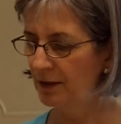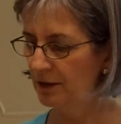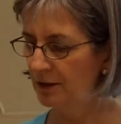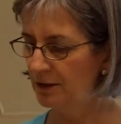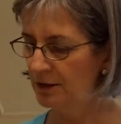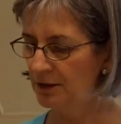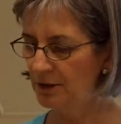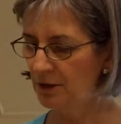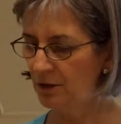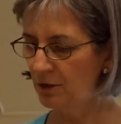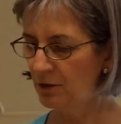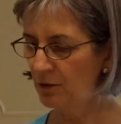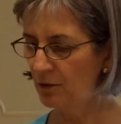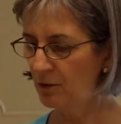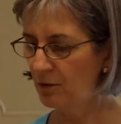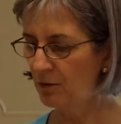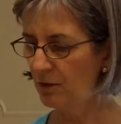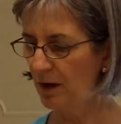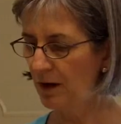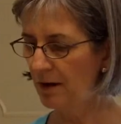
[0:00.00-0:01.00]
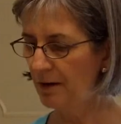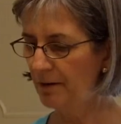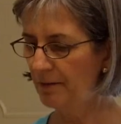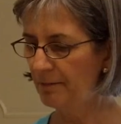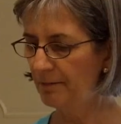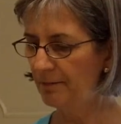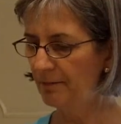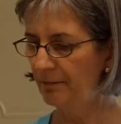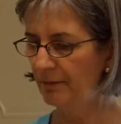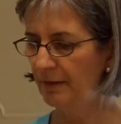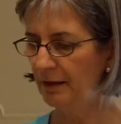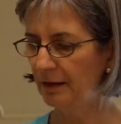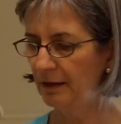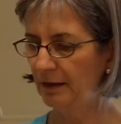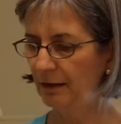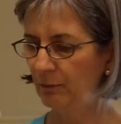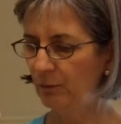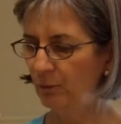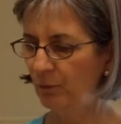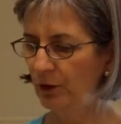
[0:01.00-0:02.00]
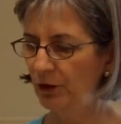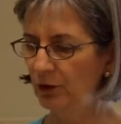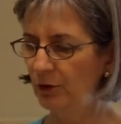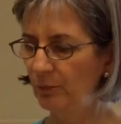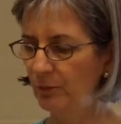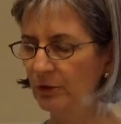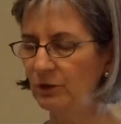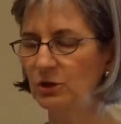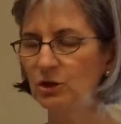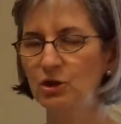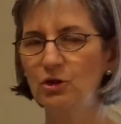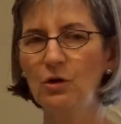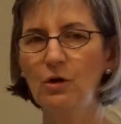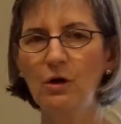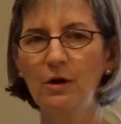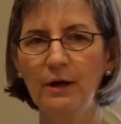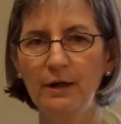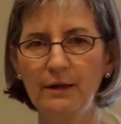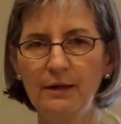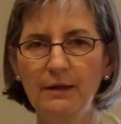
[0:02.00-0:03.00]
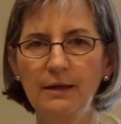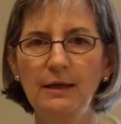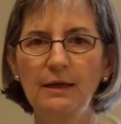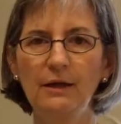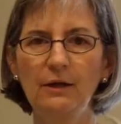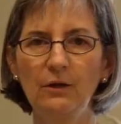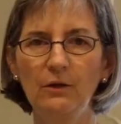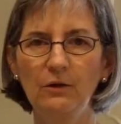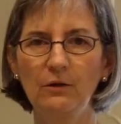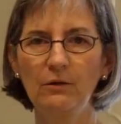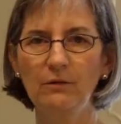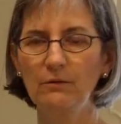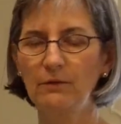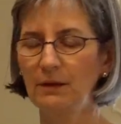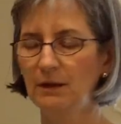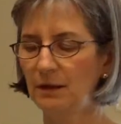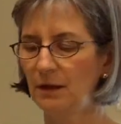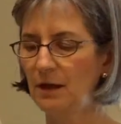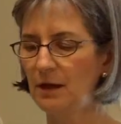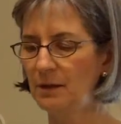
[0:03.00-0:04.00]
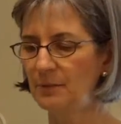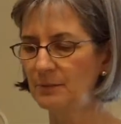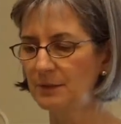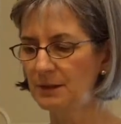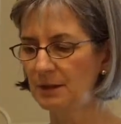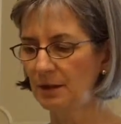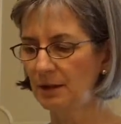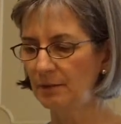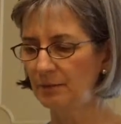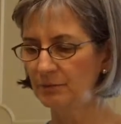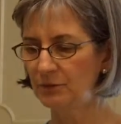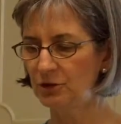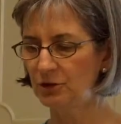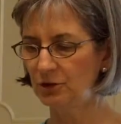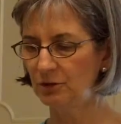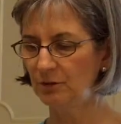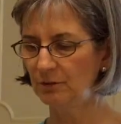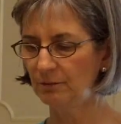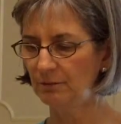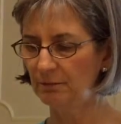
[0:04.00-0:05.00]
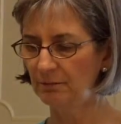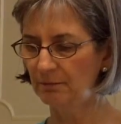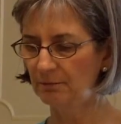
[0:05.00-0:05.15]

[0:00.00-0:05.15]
So that when you put the jar in here, it comes up to